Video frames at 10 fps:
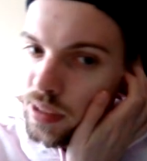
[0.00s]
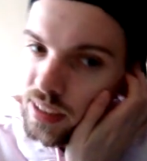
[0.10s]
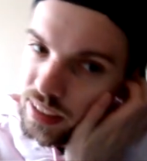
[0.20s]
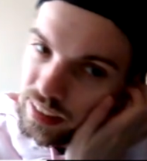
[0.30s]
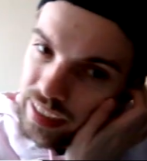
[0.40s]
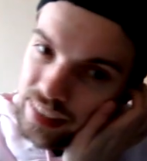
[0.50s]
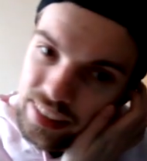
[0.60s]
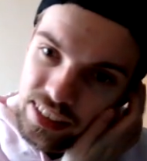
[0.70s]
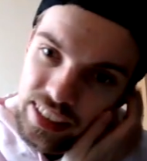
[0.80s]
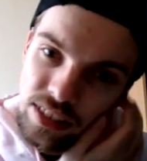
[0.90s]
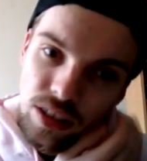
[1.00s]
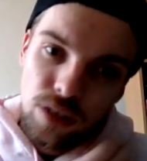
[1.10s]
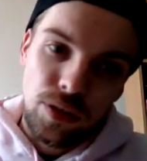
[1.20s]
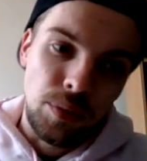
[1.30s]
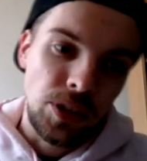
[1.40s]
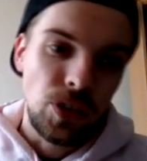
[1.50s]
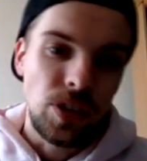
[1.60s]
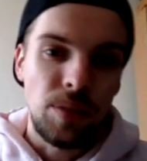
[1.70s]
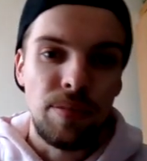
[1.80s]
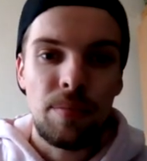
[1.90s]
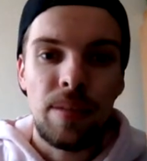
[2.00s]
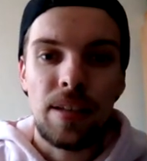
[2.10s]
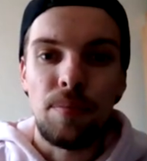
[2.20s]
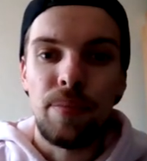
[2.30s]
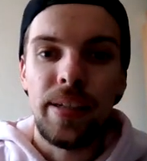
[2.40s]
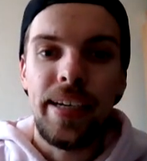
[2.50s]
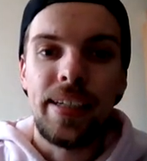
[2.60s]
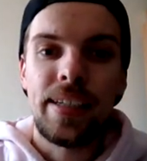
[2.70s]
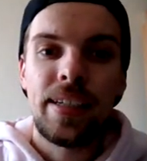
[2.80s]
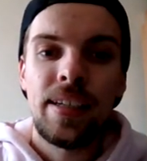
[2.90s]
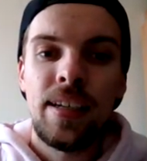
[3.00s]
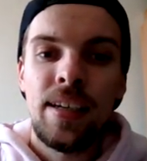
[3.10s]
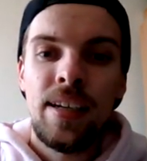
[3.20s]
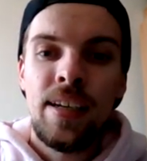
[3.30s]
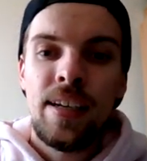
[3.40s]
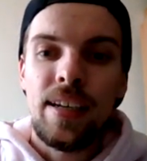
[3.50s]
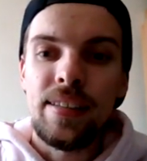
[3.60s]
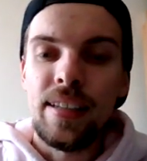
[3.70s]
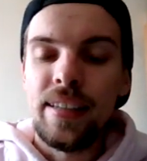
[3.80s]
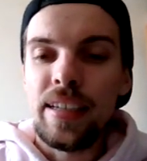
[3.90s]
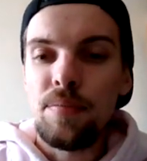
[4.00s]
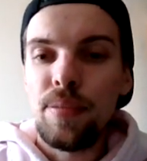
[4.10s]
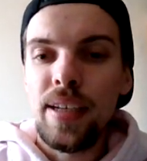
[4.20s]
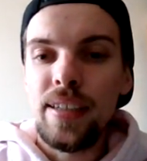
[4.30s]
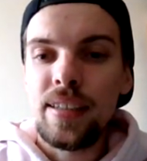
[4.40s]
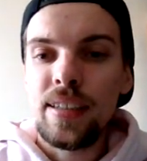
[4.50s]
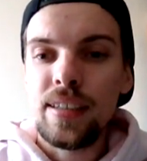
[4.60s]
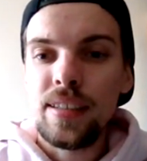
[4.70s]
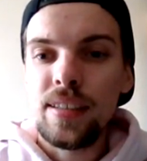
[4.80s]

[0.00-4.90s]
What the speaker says: but in the end I decided to go for Mizuki, bring back the Plague, and then link Plague,